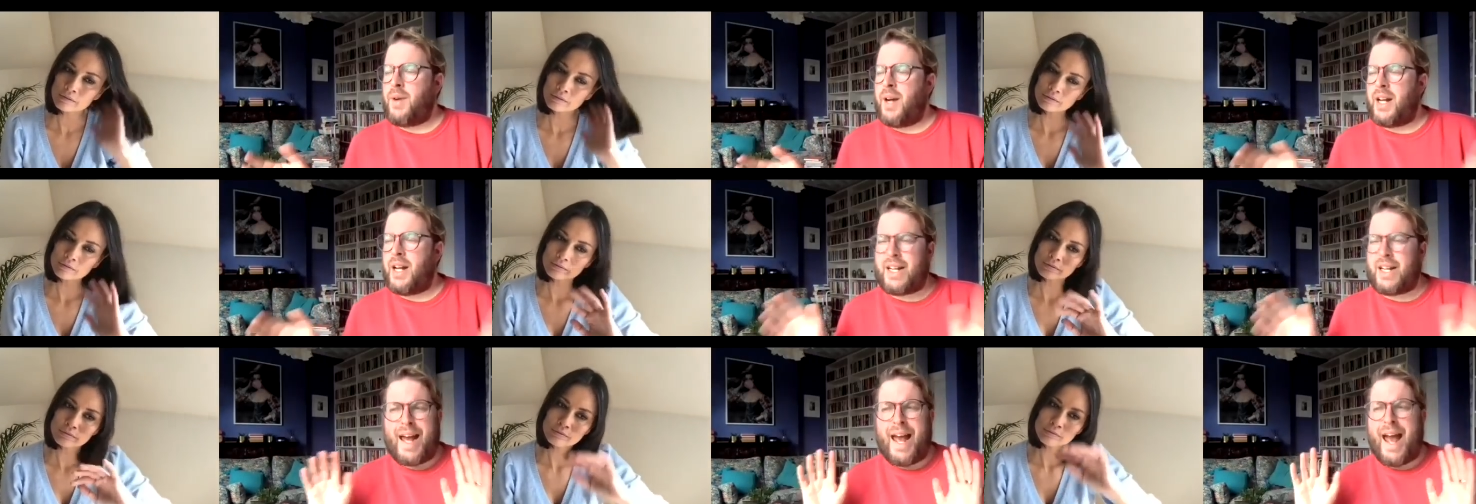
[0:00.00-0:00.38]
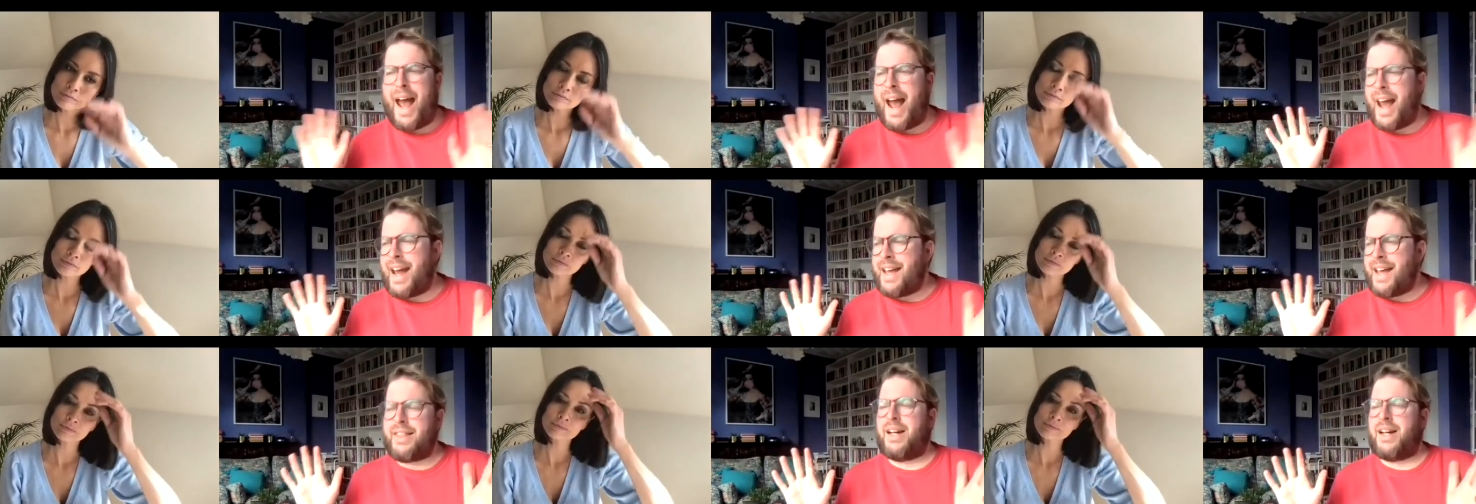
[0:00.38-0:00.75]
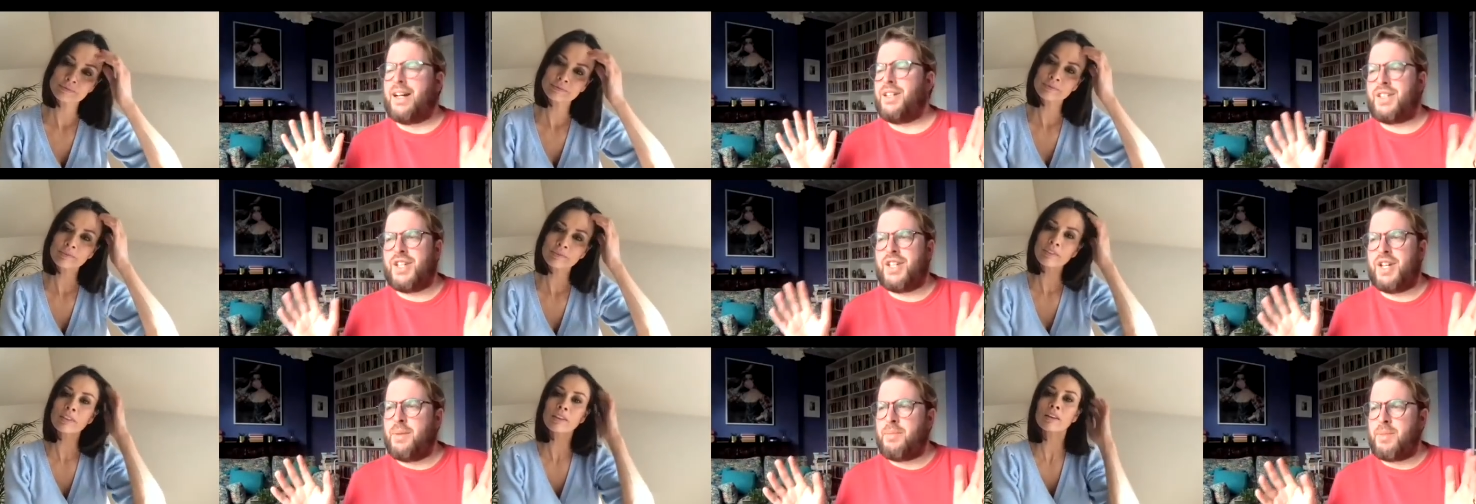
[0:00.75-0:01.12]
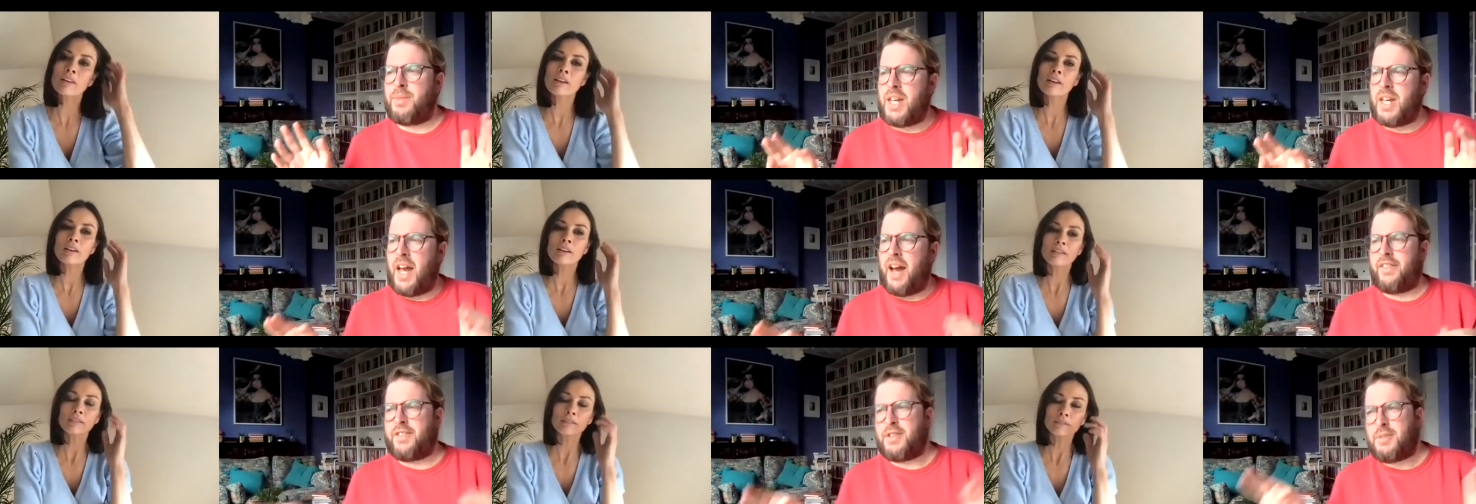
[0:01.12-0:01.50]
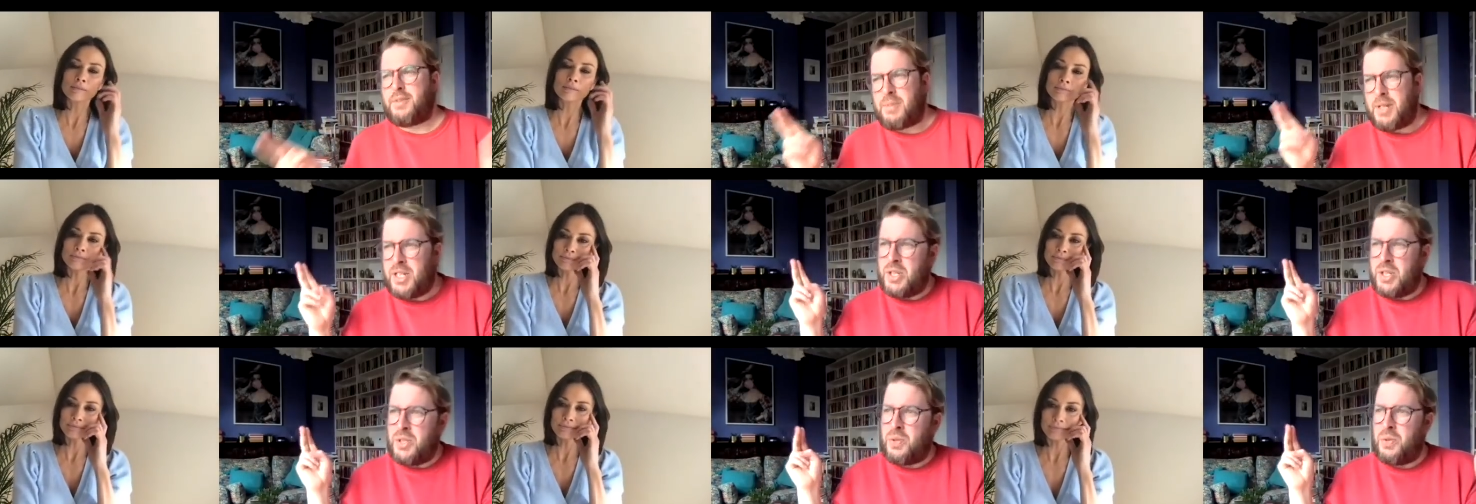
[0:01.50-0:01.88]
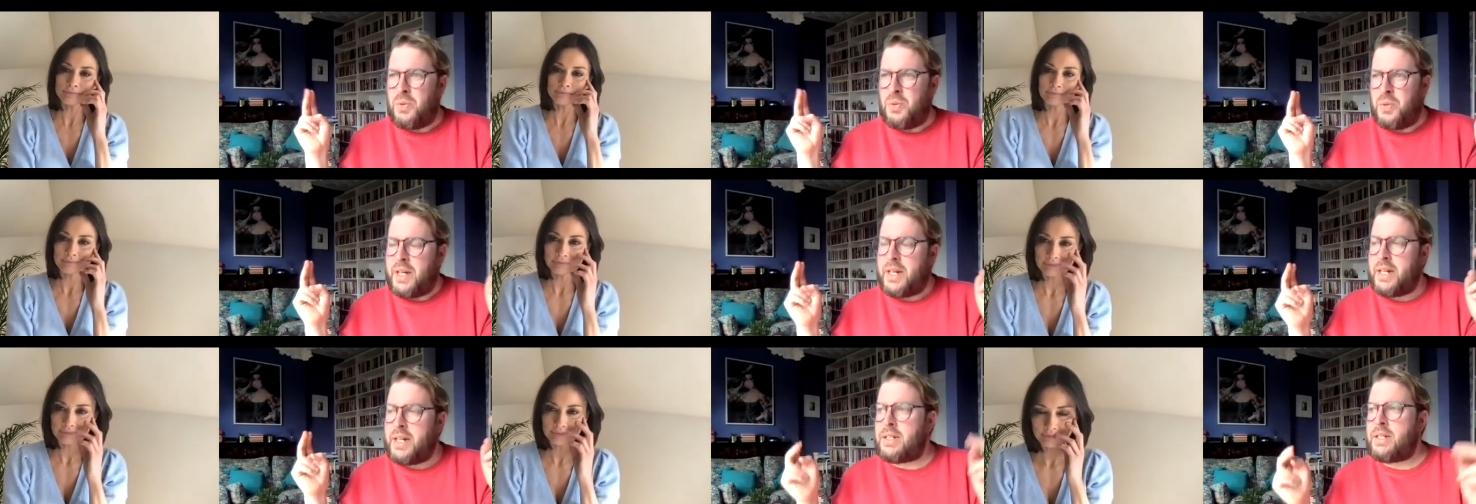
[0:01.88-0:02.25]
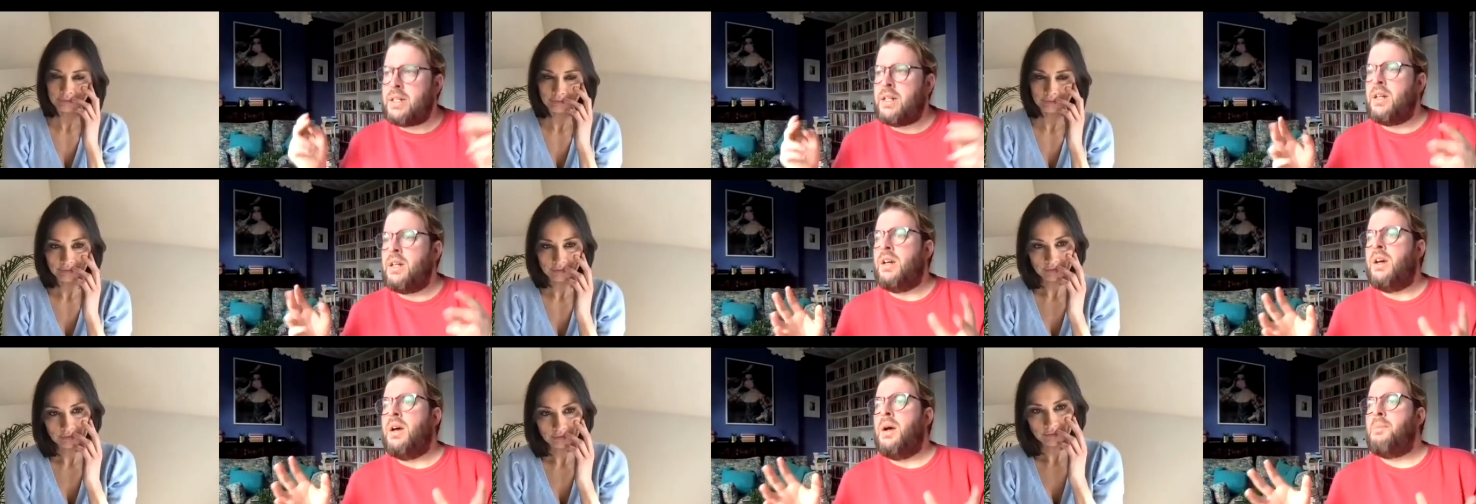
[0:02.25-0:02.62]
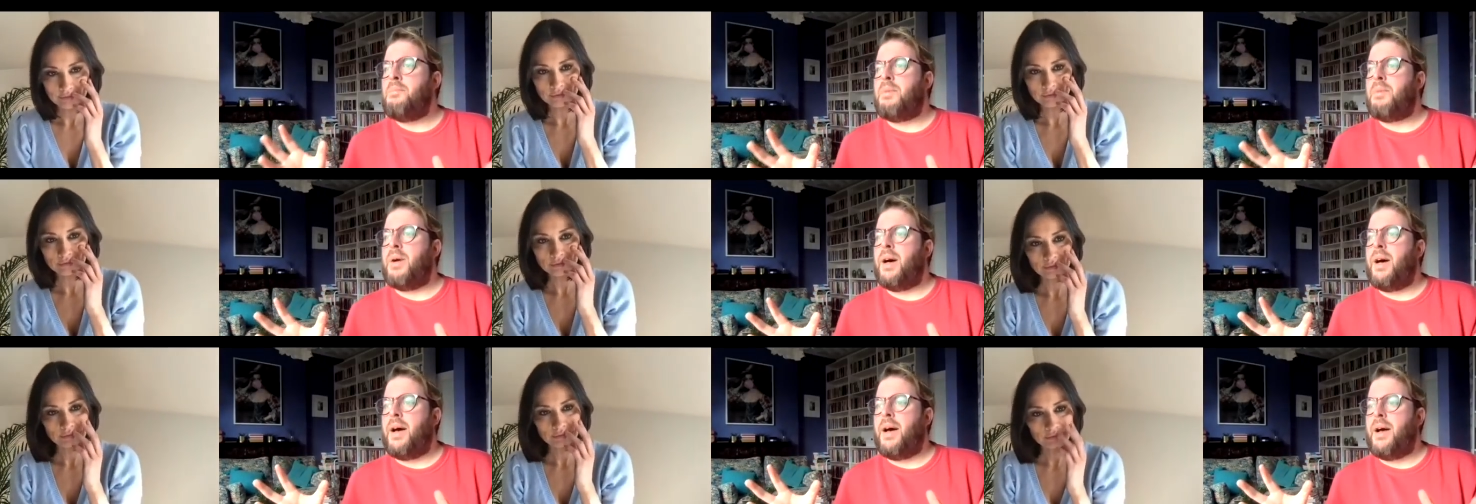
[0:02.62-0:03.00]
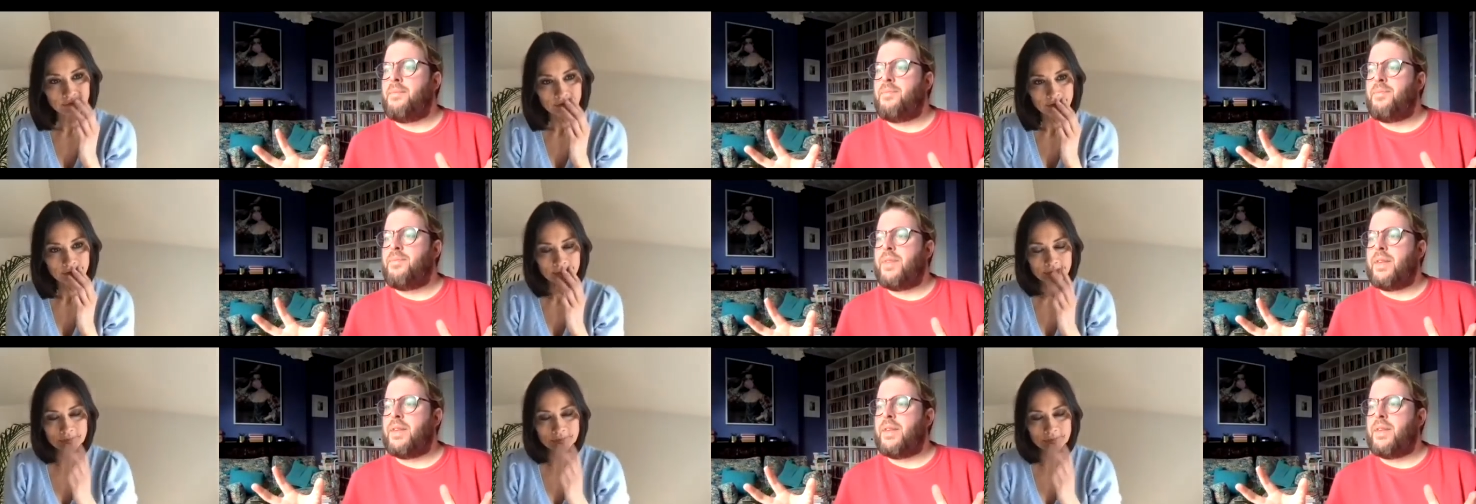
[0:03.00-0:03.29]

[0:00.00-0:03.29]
Speaker 1: and I hate that term that you have to be sorted, but um,